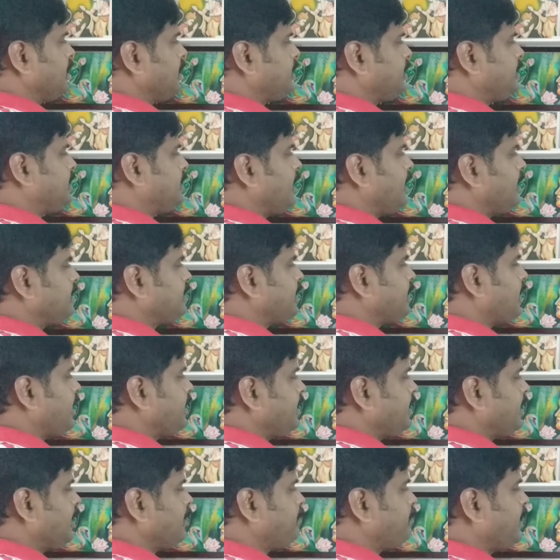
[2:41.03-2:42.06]
delta
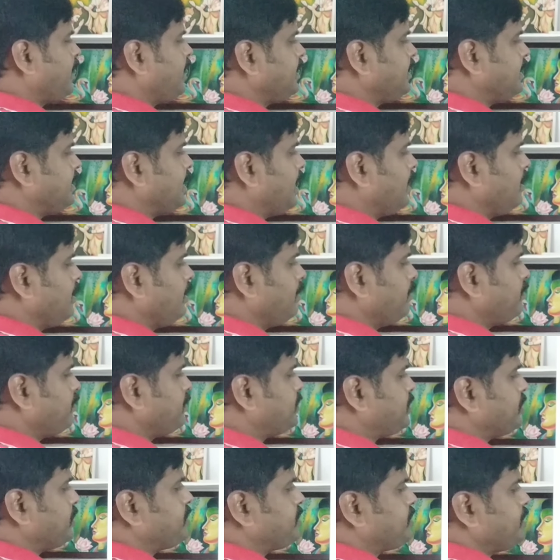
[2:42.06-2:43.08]
L by L
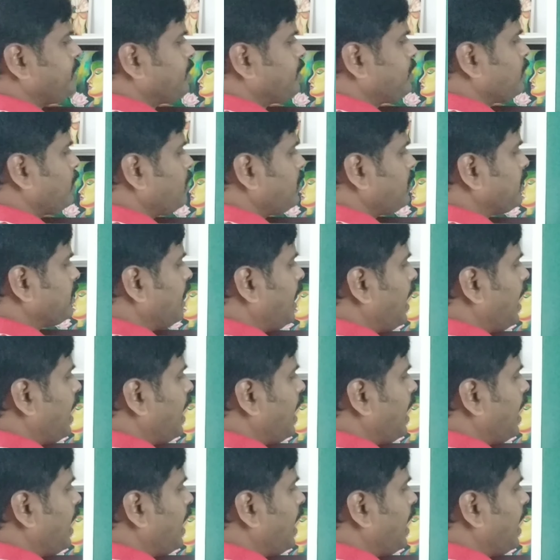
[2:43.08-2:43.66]
which is equal to